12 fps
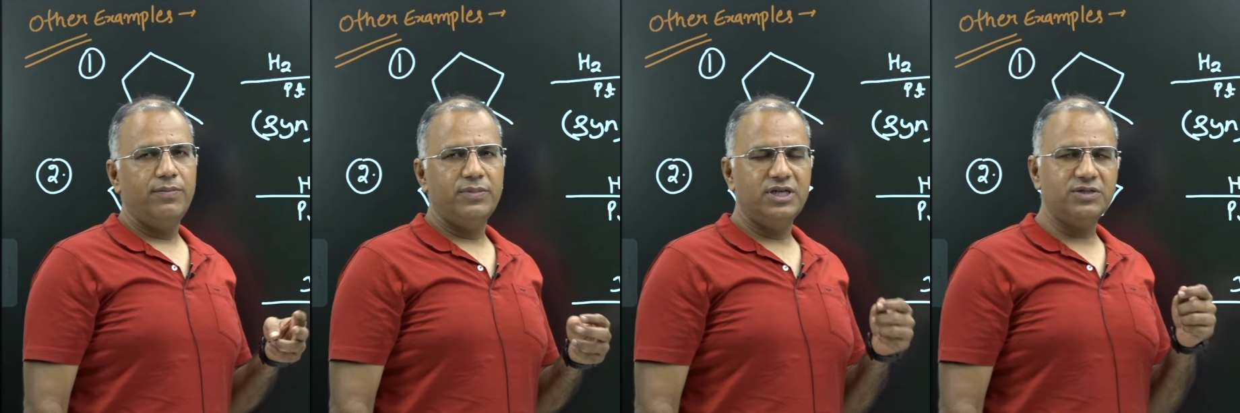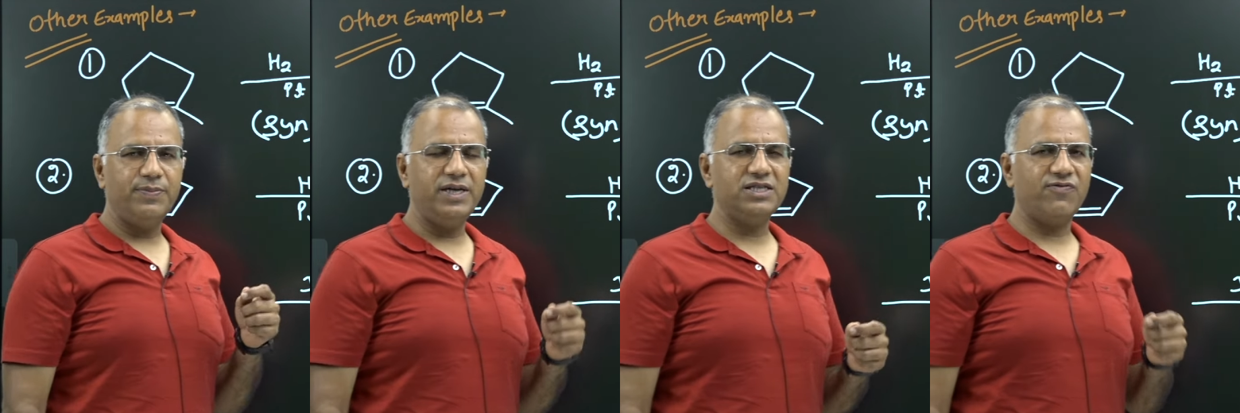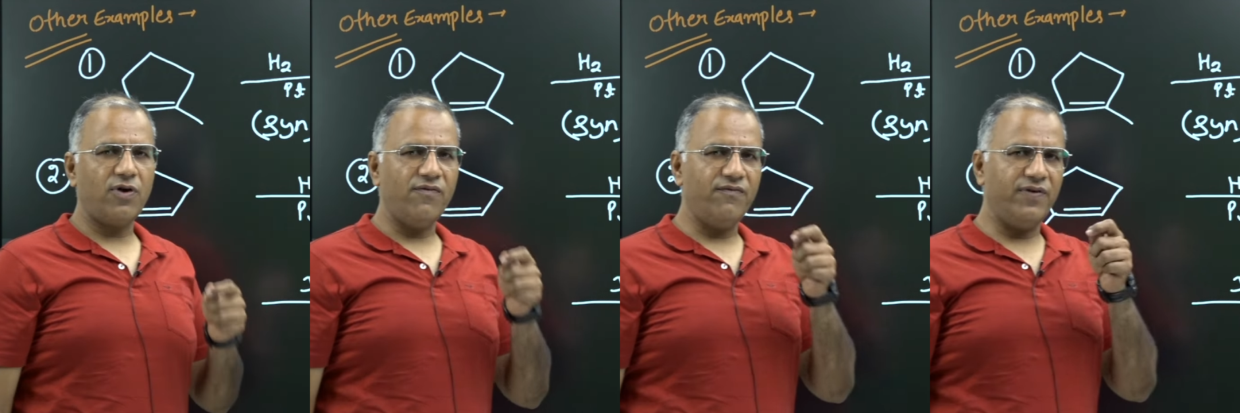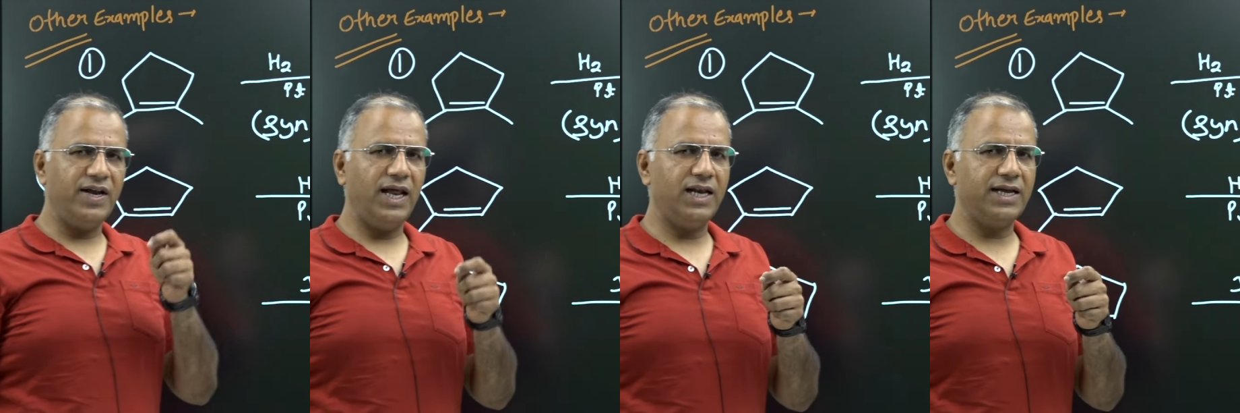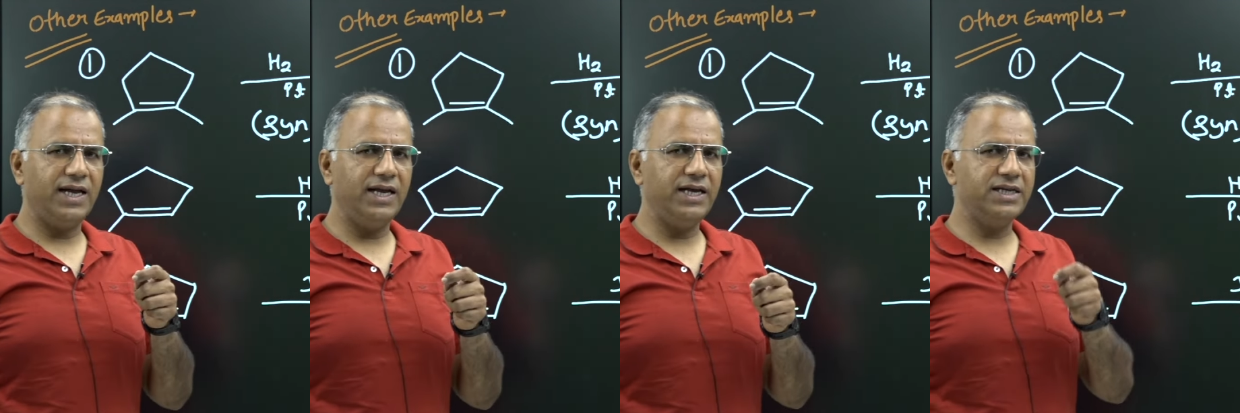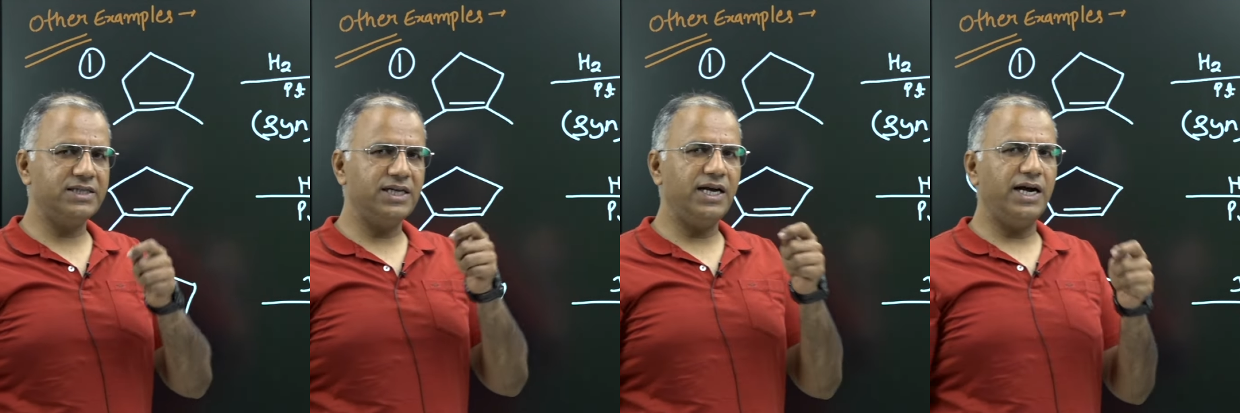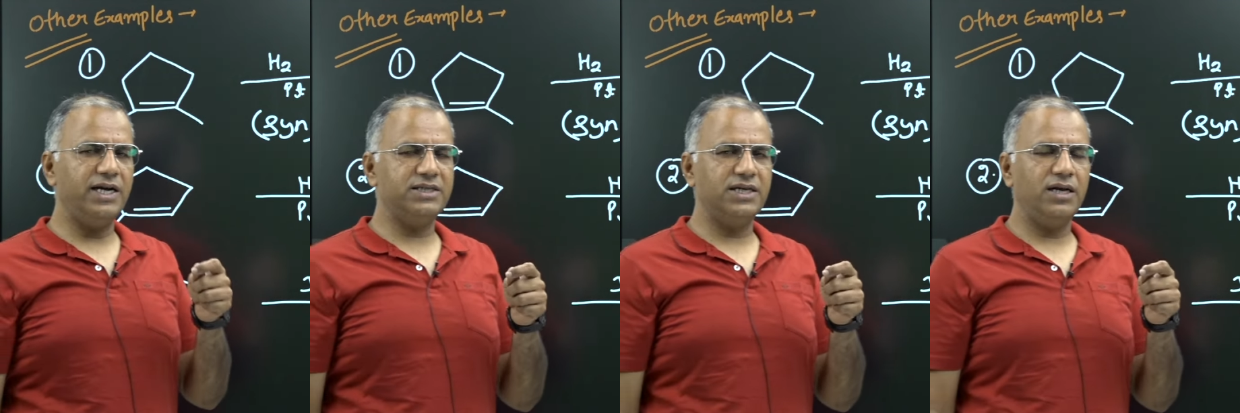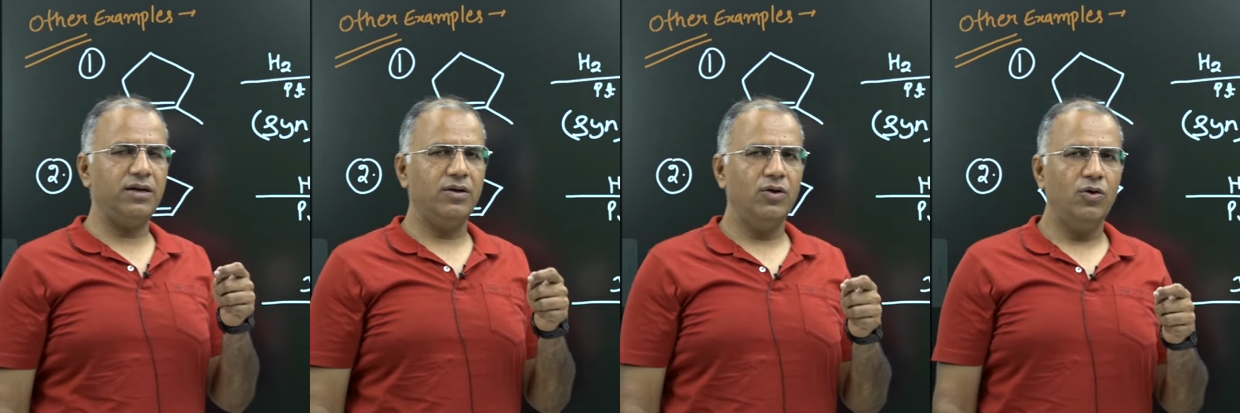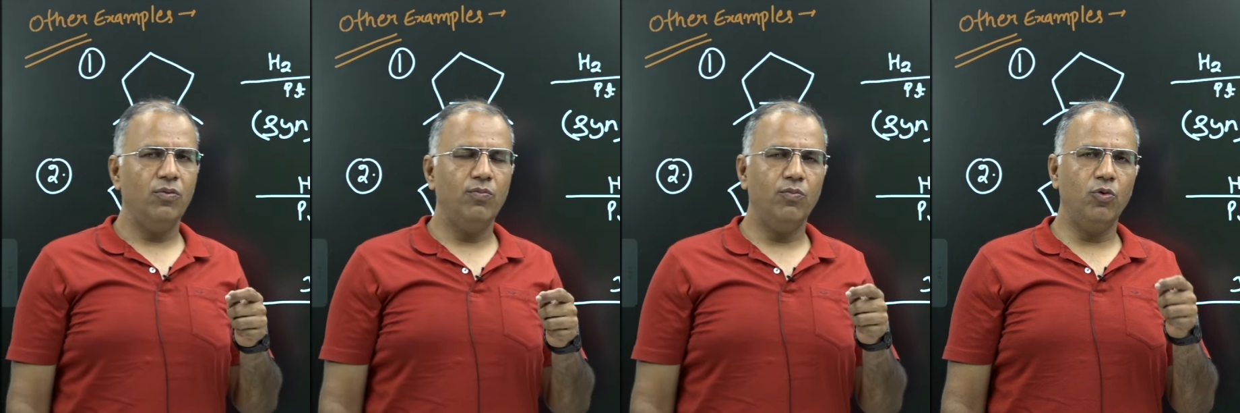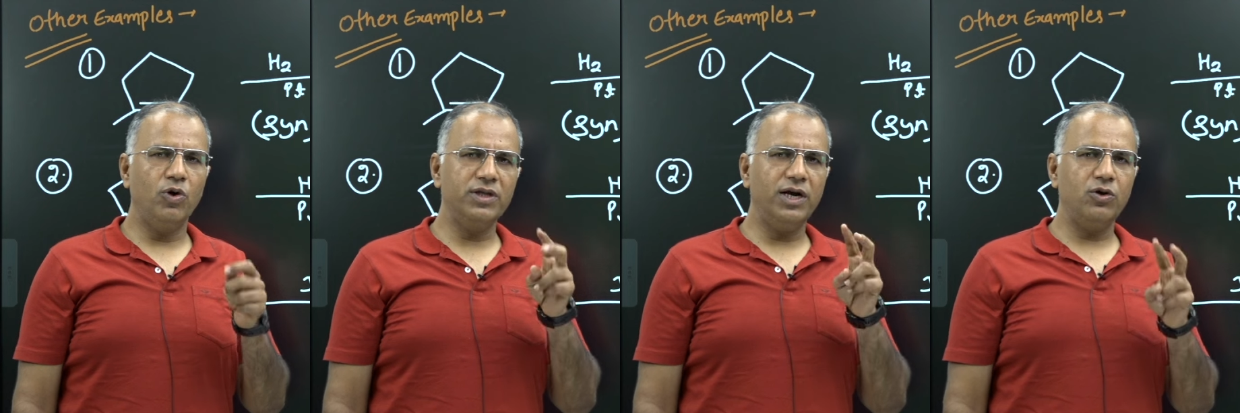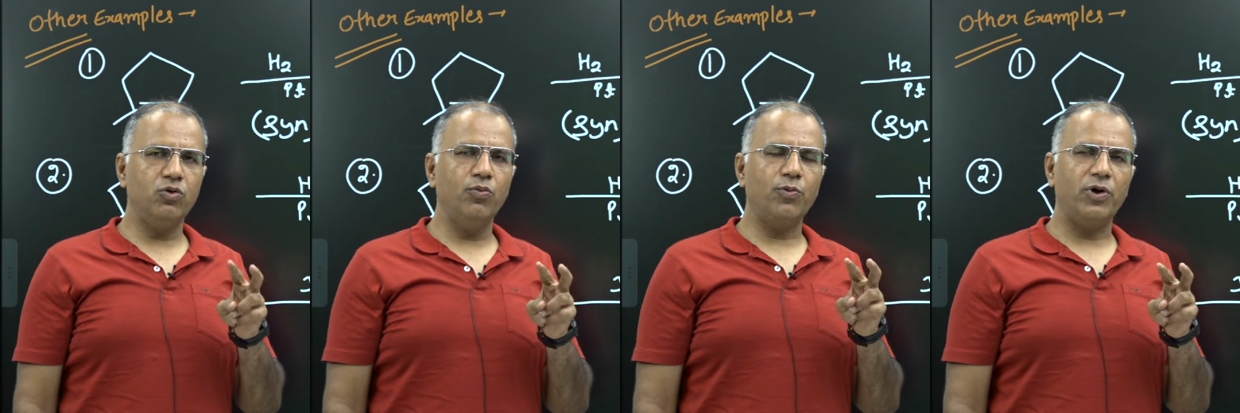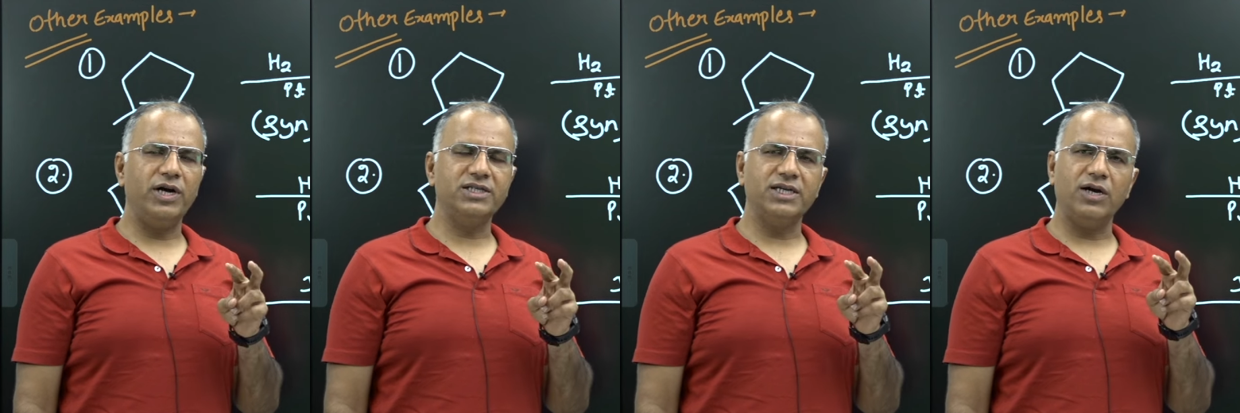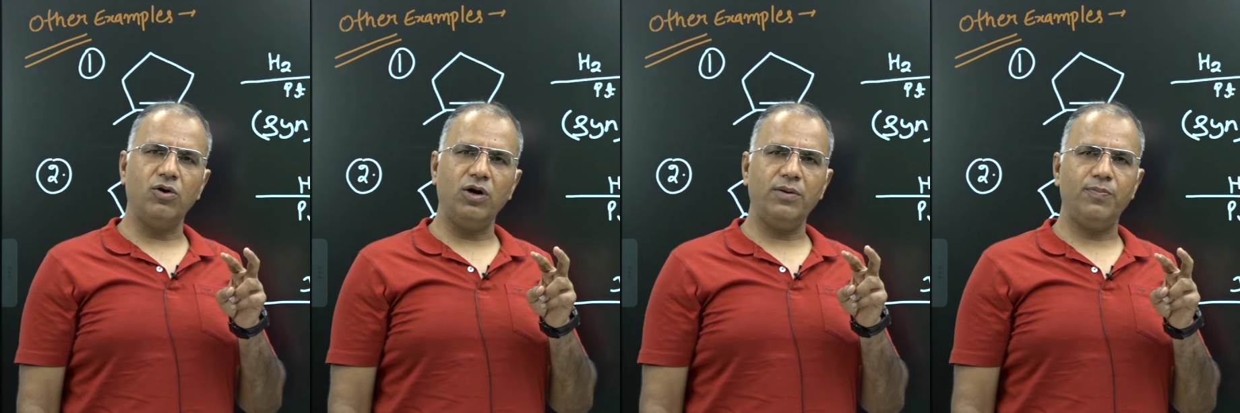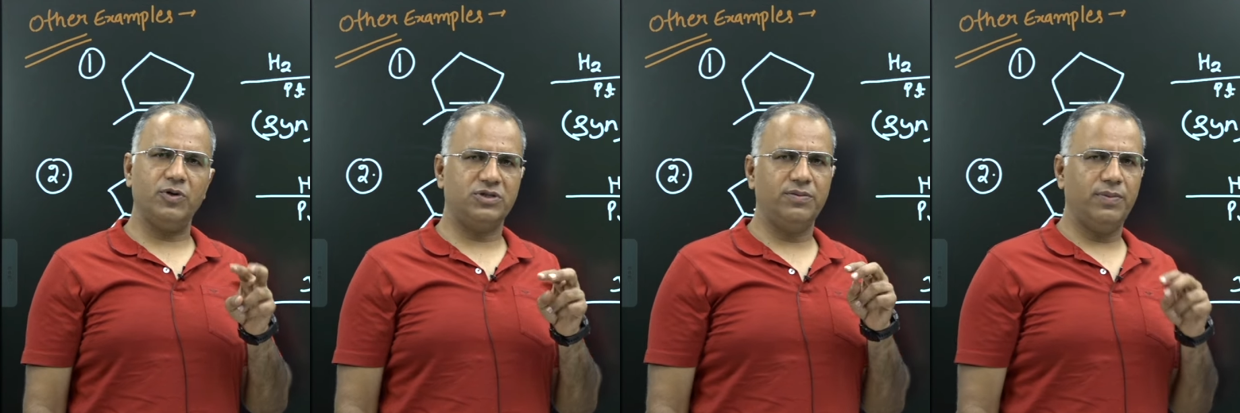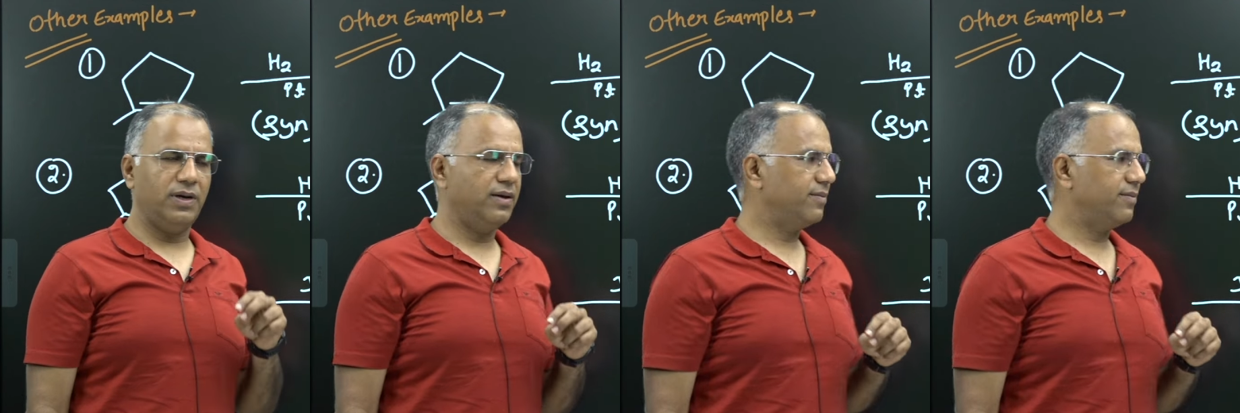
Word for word: This means from one alkene in syn addition, more than two products are not possible.